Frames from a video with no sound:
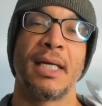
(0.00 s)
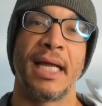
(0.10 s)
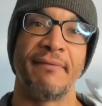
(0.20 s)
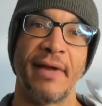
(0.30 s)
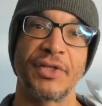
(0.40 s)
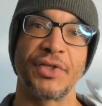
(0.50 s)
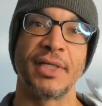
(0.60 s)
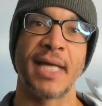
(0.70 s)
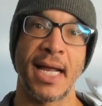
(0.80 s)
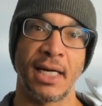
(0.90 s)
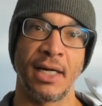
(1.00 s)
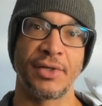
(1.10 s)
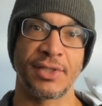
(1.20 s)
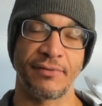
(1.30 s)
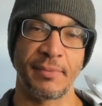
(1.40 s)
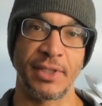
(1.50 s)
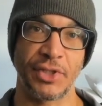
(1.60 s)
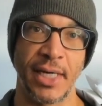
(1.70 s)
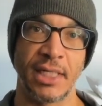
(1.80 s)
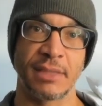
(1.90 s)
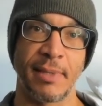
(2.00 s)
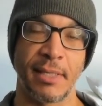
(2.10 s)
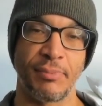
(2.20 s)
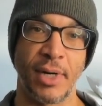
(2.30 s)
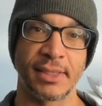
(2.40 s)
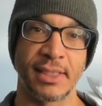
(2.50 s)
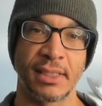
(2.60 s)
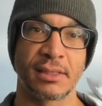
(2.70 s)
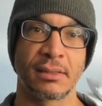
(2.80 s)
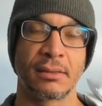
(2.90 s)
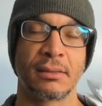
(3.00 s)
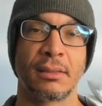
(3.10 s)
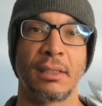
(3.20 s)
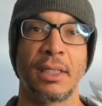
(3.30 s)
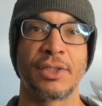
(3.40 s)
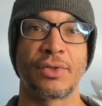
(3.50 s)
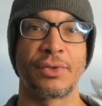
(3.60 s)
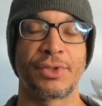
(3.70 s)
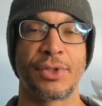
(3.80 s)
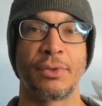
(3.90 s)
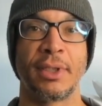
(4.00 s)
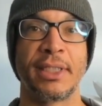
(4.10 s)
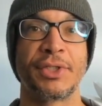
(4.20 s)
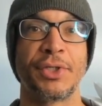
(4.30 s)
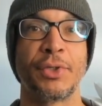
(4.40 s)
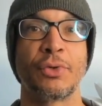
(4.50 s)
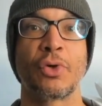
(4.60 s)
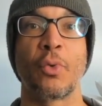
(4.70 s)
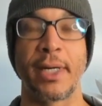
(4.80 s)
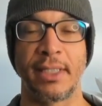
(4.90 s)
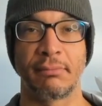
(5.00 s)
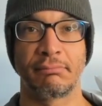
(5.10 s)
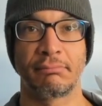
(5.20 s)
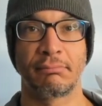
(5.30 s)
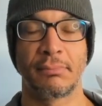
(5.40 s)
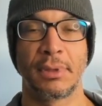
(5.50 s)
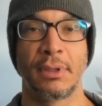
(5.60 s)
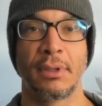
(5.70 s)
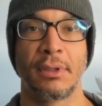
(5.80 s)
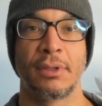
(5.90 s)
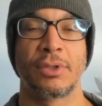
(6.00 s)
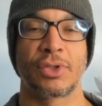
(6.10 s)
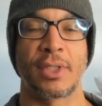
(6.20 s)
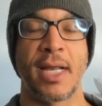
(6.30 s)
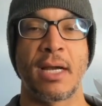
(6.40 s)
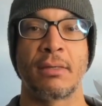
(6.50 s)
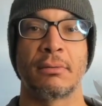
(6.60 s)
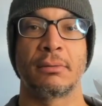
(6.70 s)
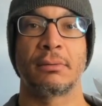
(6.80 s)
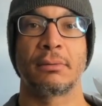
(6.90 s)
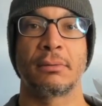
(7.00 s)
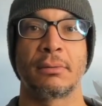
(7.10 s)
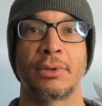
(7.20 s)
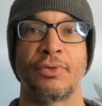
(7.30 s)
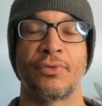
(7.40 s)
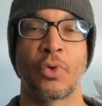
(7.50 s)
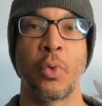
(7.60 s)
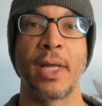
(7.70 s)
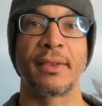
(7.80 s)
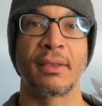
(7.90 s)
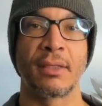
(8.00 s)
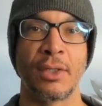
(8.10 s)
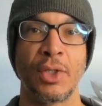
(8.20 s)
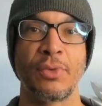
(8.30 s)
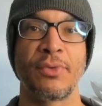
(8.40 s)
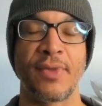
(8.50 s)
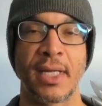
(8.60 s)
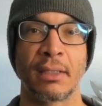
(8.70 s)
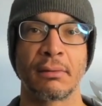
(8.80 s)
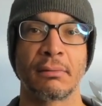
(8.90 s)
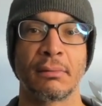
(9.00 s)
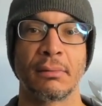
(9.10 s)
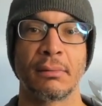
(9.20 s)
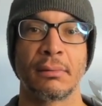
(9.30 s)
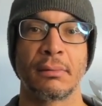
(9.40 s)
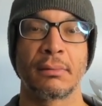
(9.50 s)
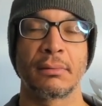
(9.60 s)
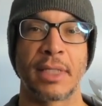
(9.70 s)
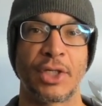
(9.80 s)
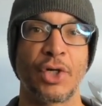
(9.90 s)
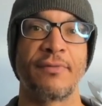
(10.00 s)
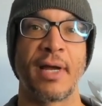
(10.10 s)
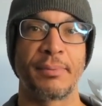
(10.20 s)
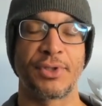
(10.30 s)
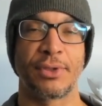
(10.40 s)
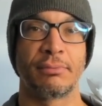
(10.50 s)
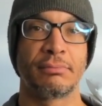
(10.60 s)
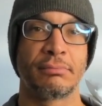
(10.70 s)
Eventually, not allowing yourself to be changed by the process is going to lead to you quitting. So now you've quit the new thing that could have helped you.